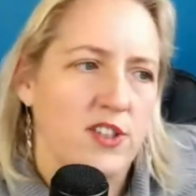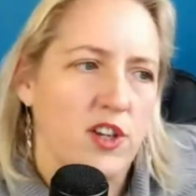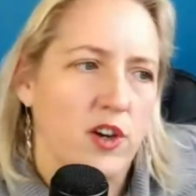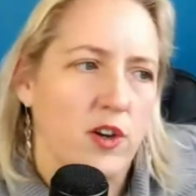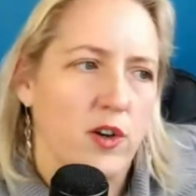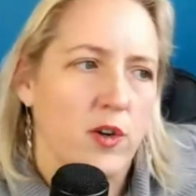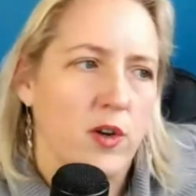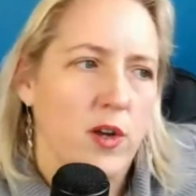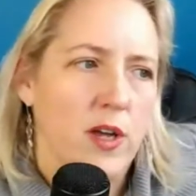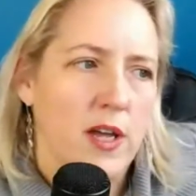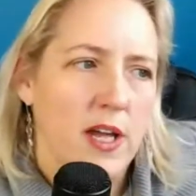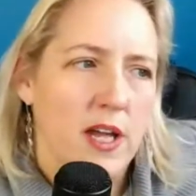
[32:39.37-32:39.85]

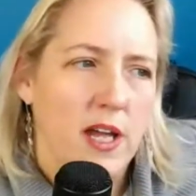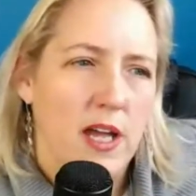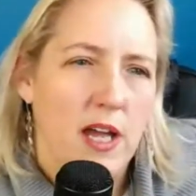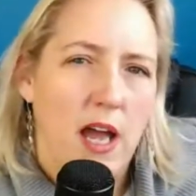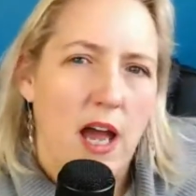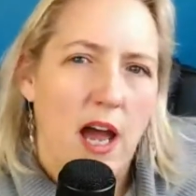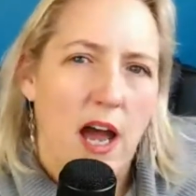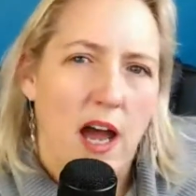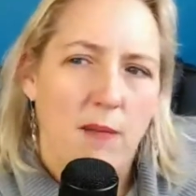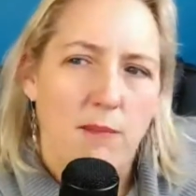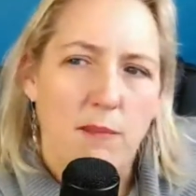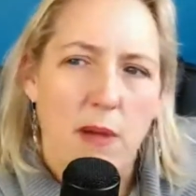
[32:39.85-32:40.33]
So
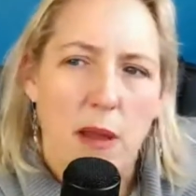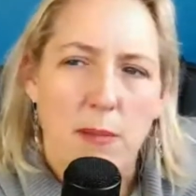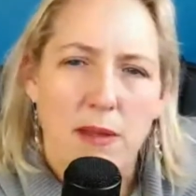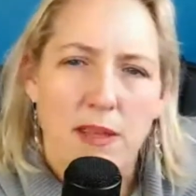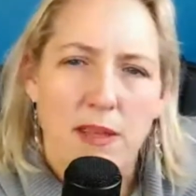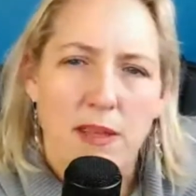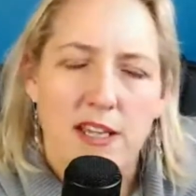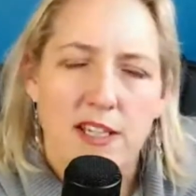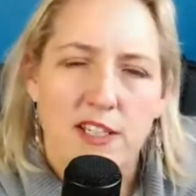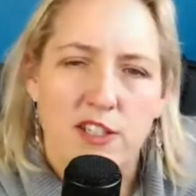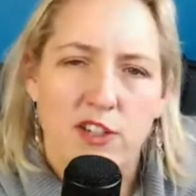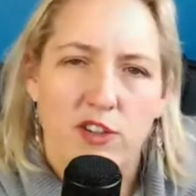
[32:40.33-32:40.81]

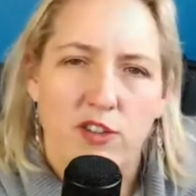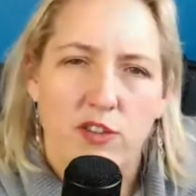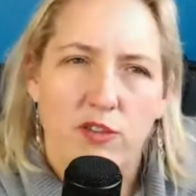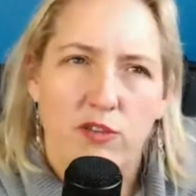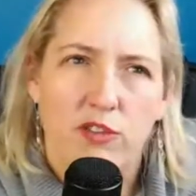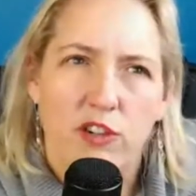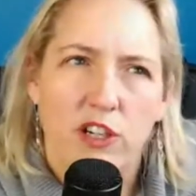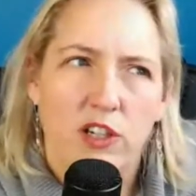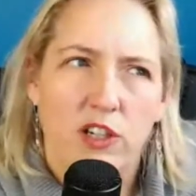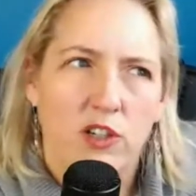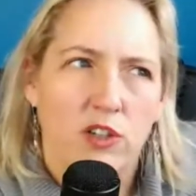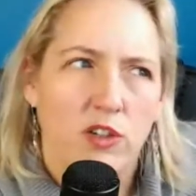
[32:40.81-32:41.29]
maybe there's a
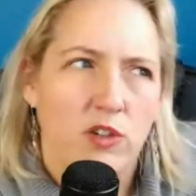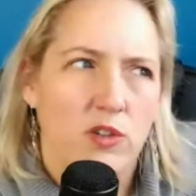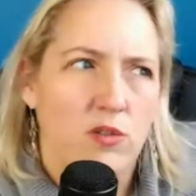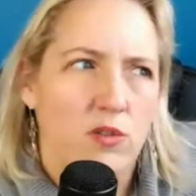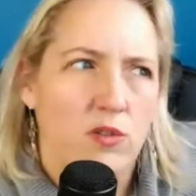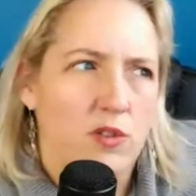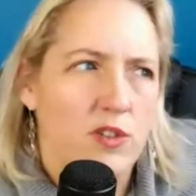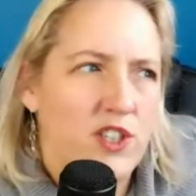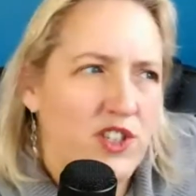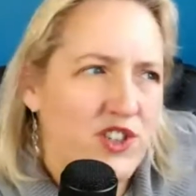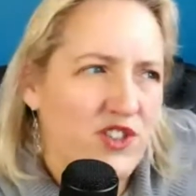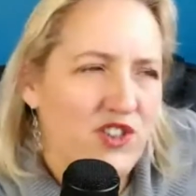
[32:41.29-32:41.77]

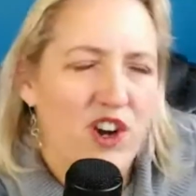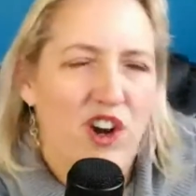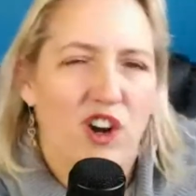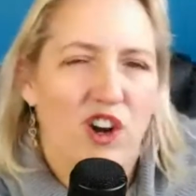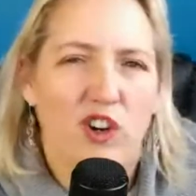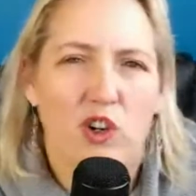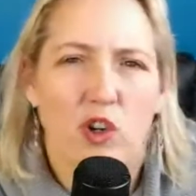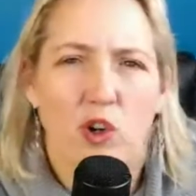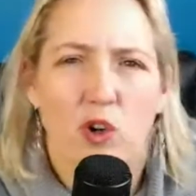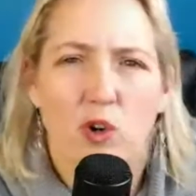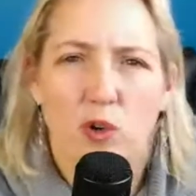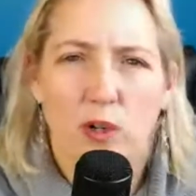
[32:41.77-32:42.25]
real
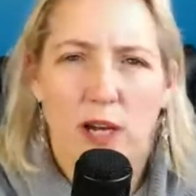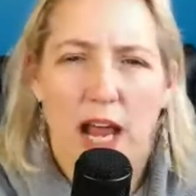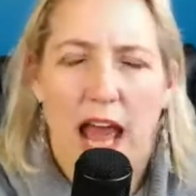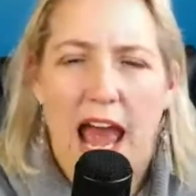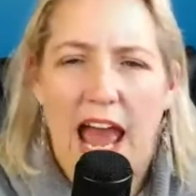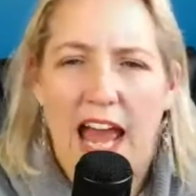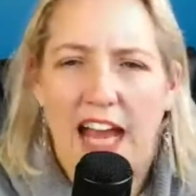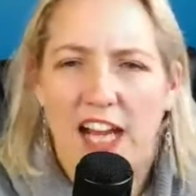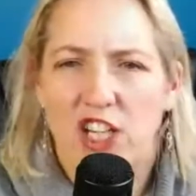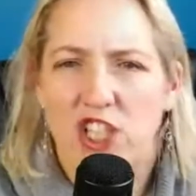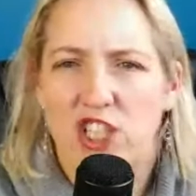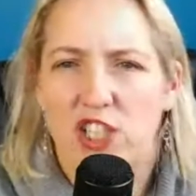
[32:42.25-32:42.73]
strong call
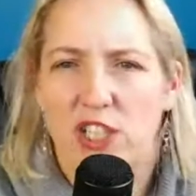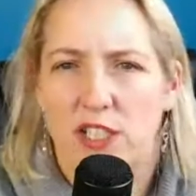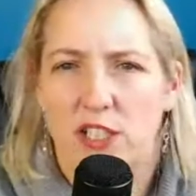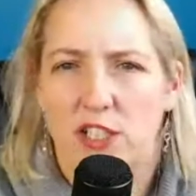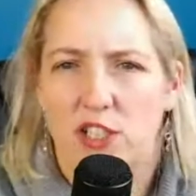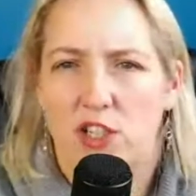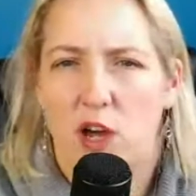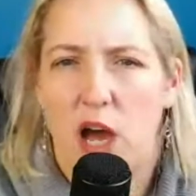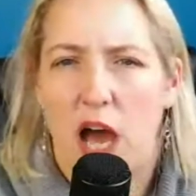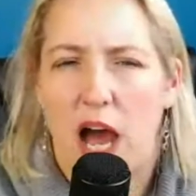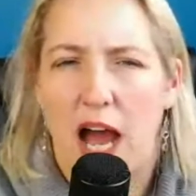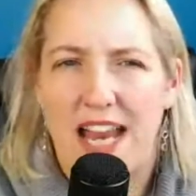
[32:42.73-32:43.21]
to action
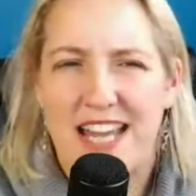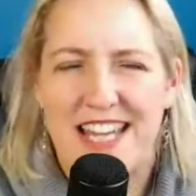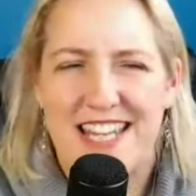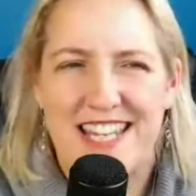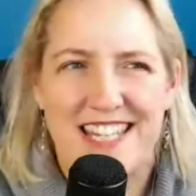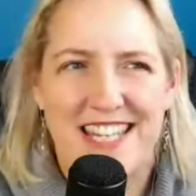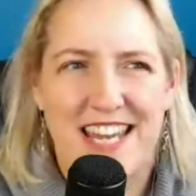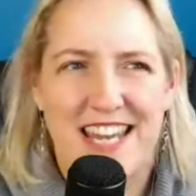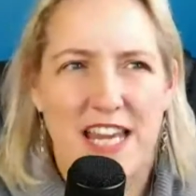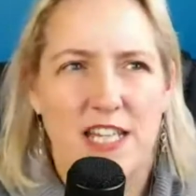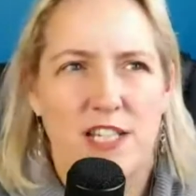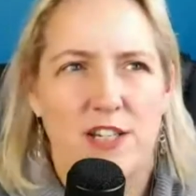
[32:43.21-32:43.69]
to
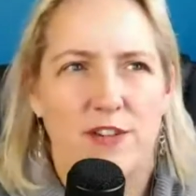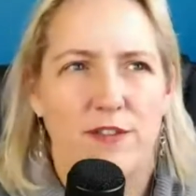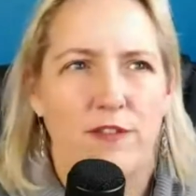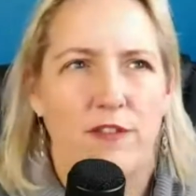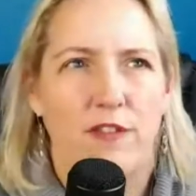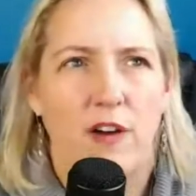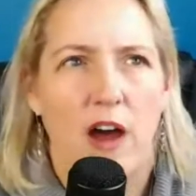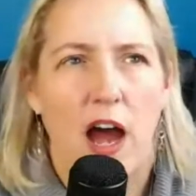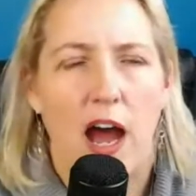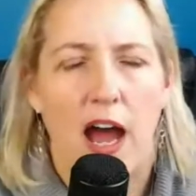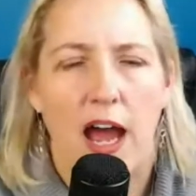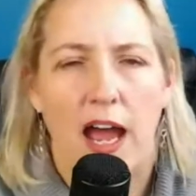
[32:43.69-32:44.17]

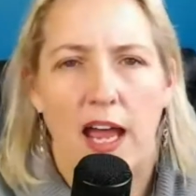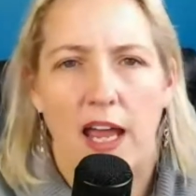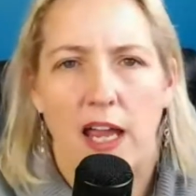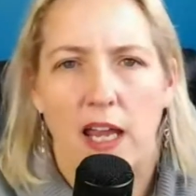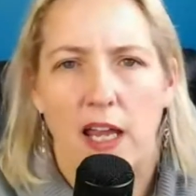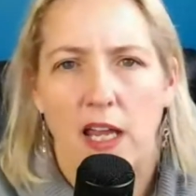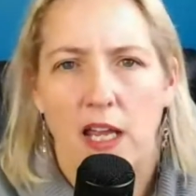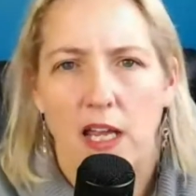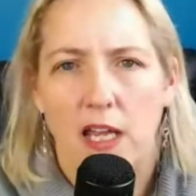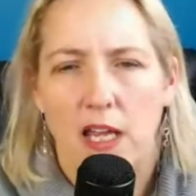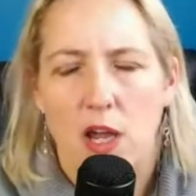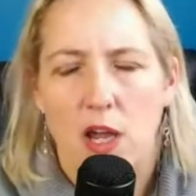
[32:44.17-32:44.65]
identify